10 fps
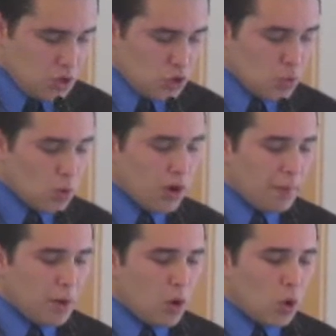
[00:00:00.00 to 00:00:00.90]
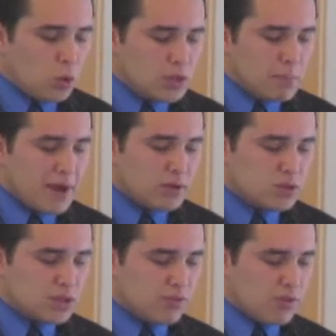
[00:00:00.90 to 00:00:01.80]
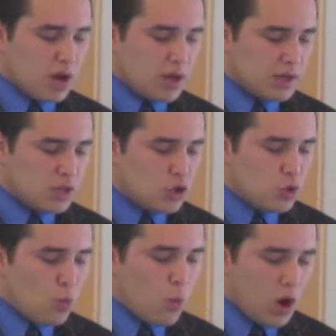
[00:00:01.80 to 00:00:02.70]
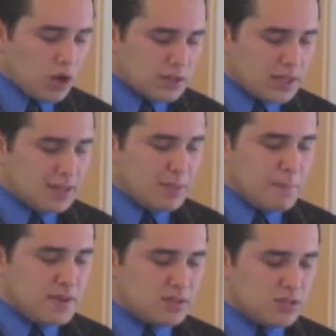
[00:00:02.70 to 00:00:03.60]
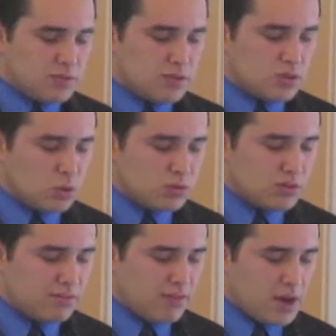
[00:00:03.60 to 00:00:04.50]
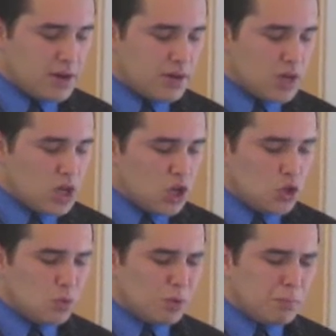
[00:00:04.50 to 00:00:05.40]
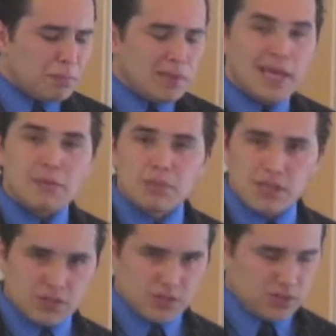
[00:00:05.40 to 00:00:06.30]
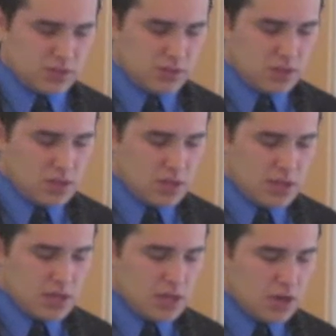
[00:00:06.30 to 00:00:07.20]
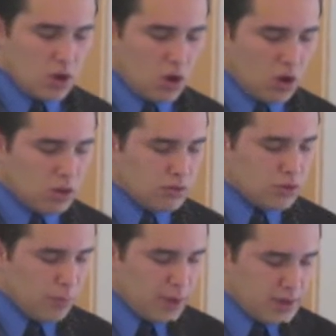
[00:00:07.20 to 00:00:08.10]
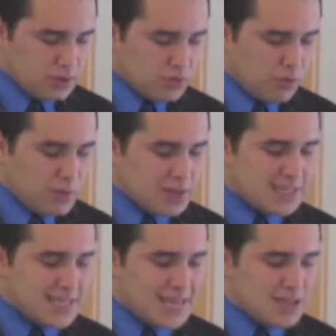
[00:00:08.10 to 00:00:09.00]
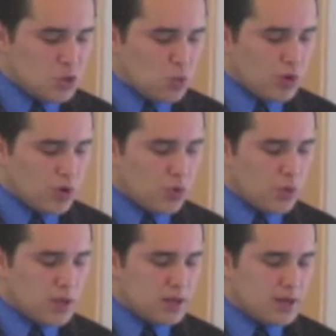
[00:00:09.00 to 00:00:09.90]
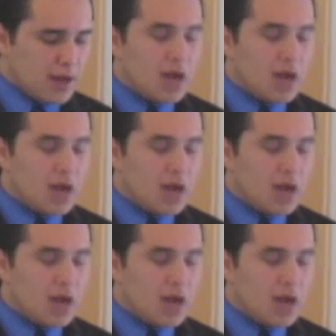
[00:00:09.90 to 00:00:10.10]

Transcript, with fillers: You were on the holy mountain of God. You walked in the midst of the stones of fire. You were blameless in all your ways, from the day you were created